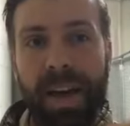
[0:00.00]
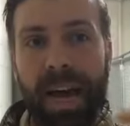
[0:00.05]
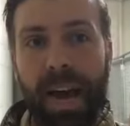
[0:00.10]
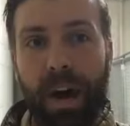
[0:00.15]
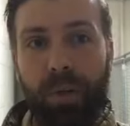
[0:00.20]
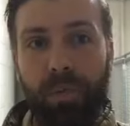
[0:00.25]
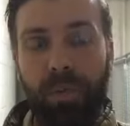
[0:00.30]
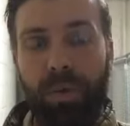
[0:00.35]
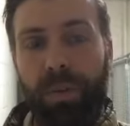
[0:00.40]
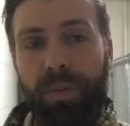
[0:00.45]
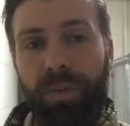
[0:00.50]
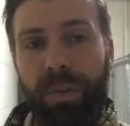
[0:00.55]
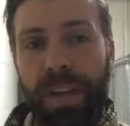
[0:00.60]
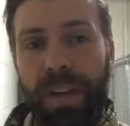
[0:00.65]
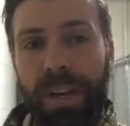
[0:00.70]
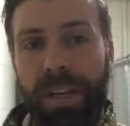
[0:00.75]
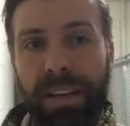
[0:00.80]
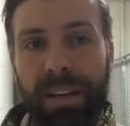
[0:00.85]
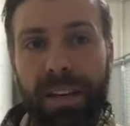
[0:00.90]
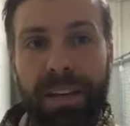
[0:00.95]
outward
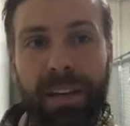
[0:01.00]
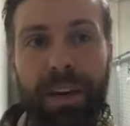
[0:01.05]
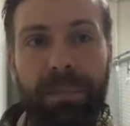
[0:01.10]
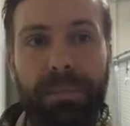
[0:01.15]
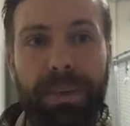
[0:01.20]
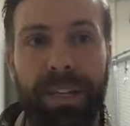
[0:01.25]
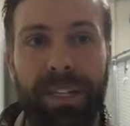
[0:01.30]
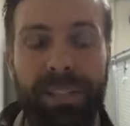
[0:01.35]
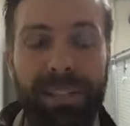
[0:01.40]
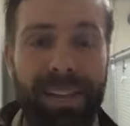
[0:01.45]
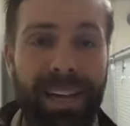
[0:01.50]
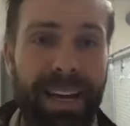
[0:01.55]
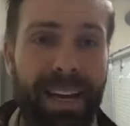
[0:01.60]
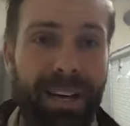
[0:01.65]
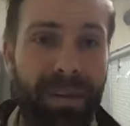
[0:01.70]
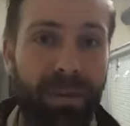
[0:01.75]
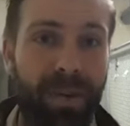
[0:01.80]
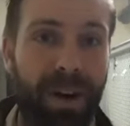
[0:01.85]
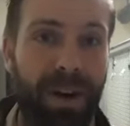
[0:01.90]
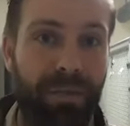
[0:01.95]
facing company
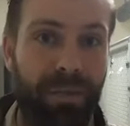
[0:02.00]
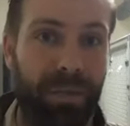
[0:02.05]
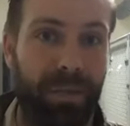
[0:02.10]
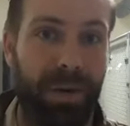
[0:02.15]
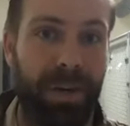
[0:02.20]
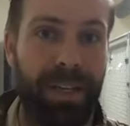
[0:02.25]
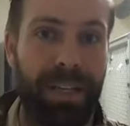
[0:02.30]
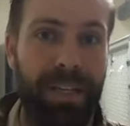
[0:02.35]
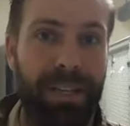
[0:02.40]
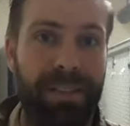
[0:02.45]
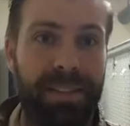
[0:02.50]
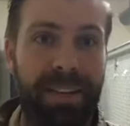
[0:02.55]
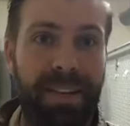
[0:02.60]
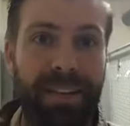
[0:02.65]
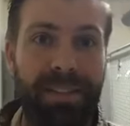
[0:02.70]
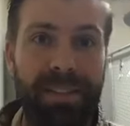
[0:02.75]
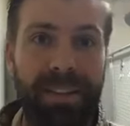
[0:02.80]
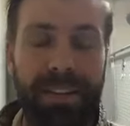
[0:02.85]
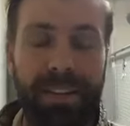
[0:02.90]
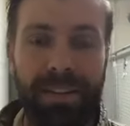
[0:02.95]
side where everybody gets
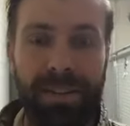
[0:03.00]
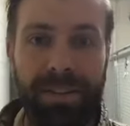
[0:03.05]
on there.